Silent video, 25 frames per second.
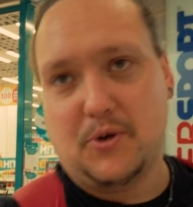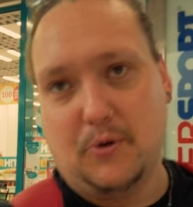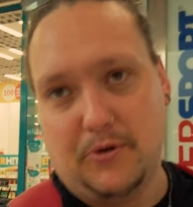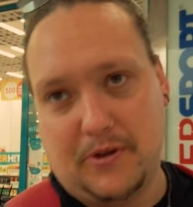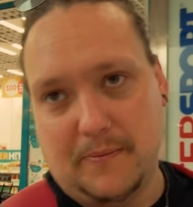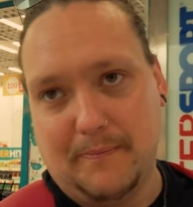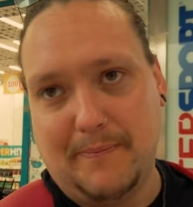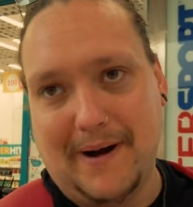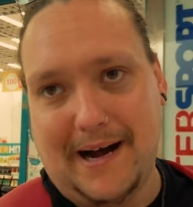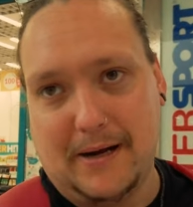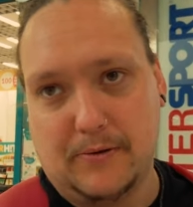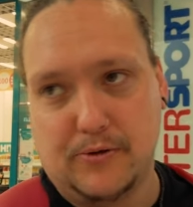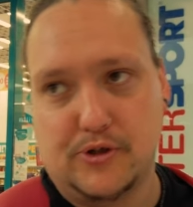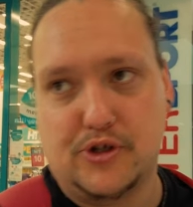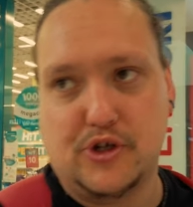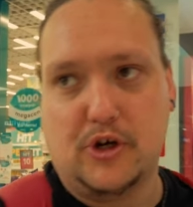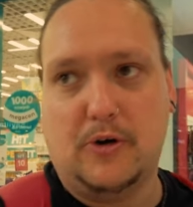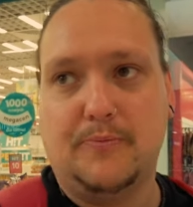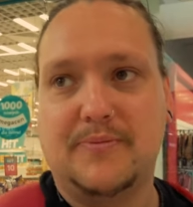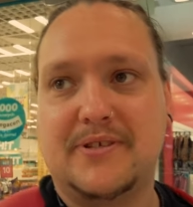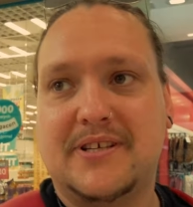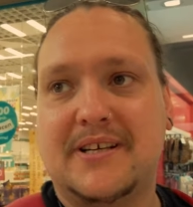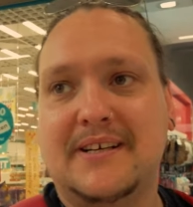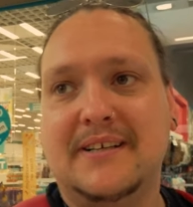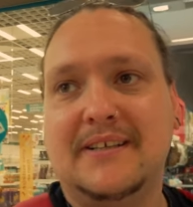call them pound
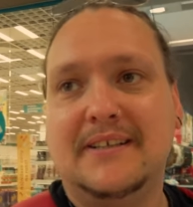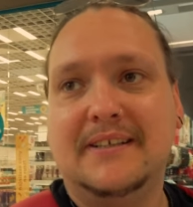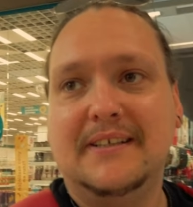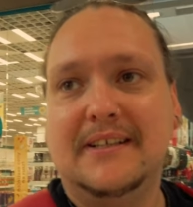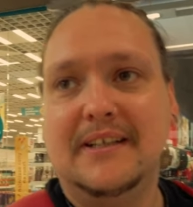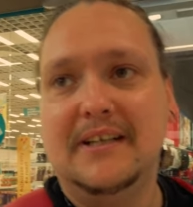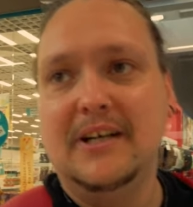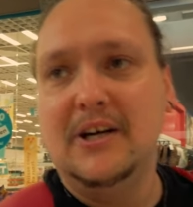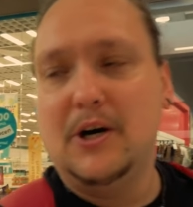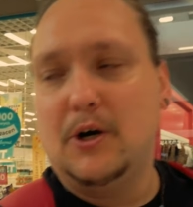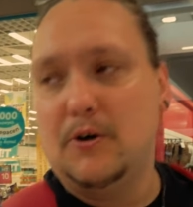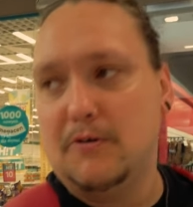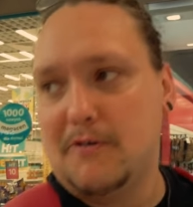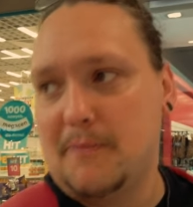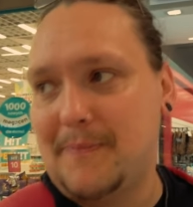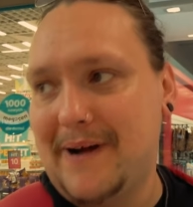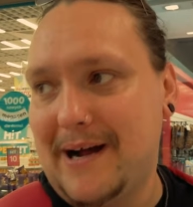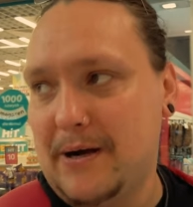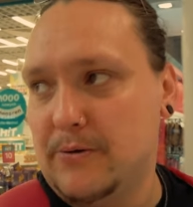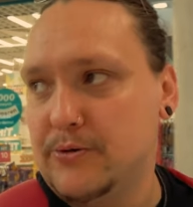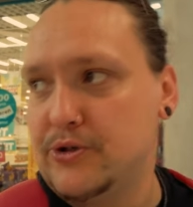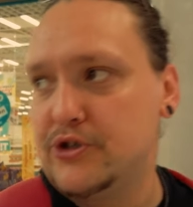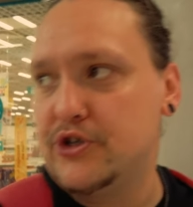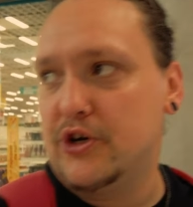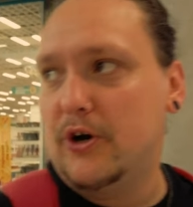shops or a
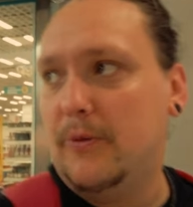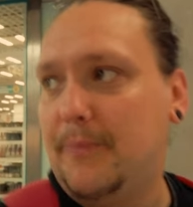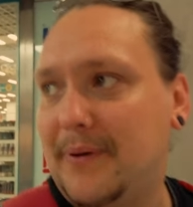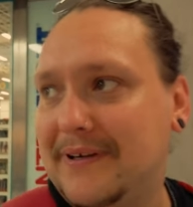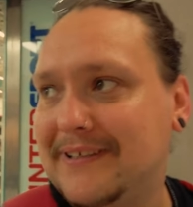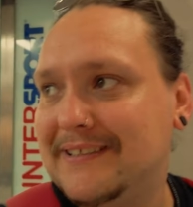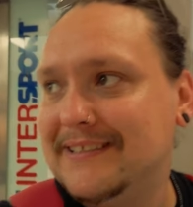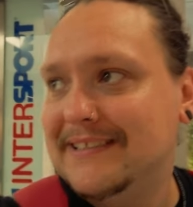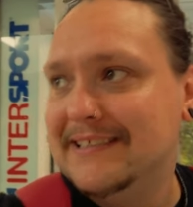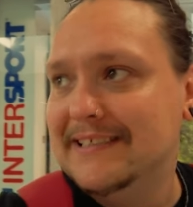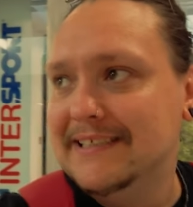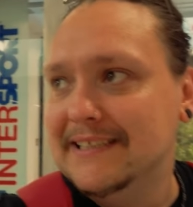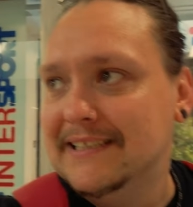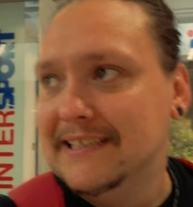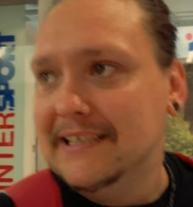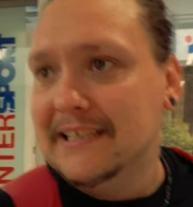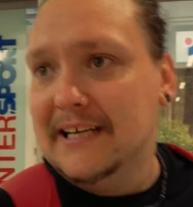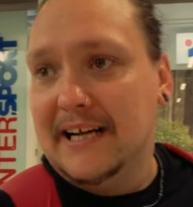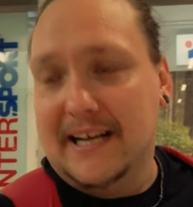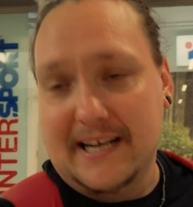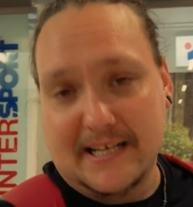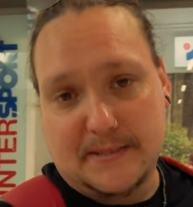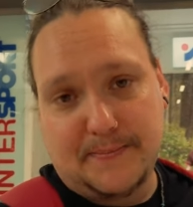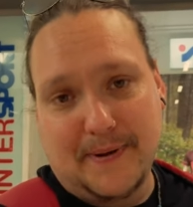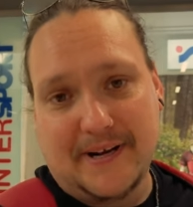pound shop.
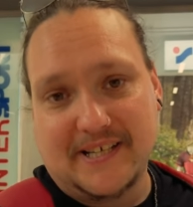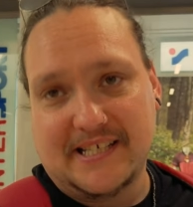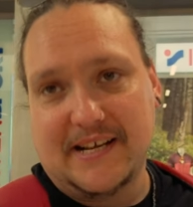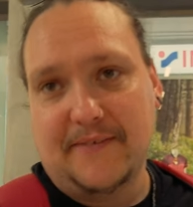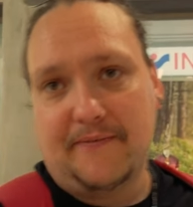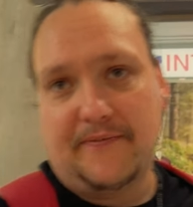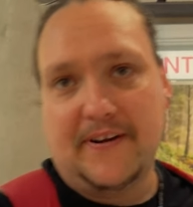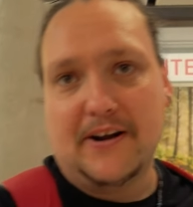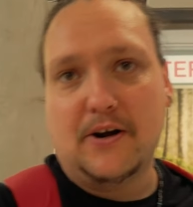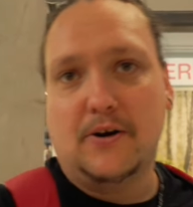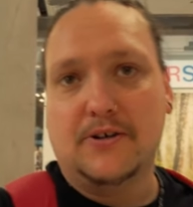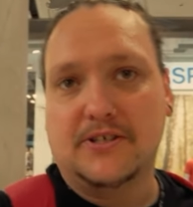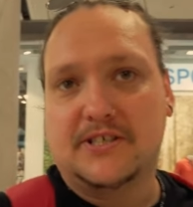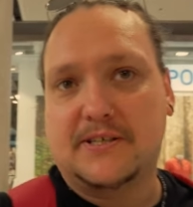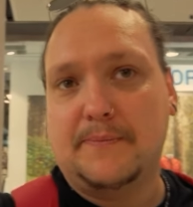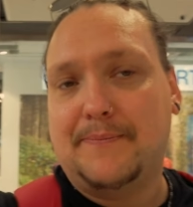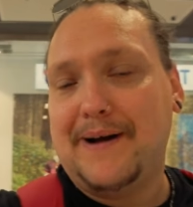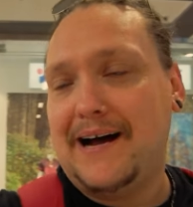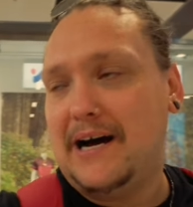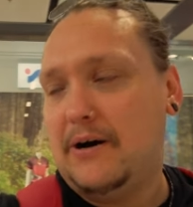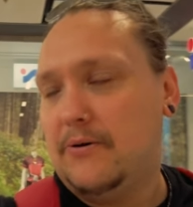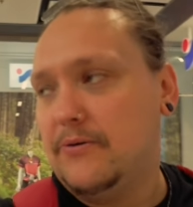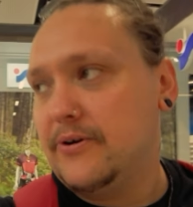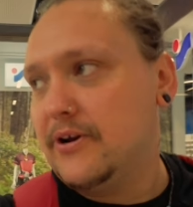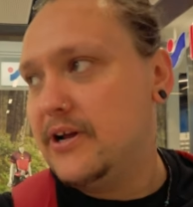And it's because everything costs a
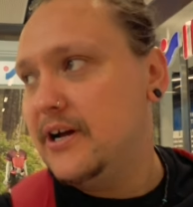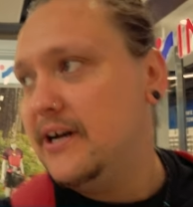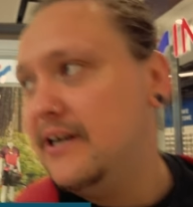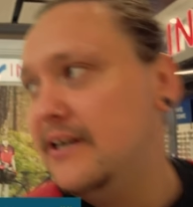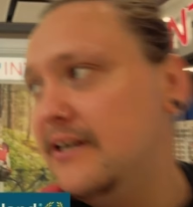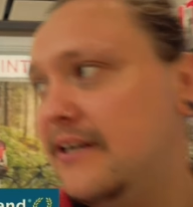pound.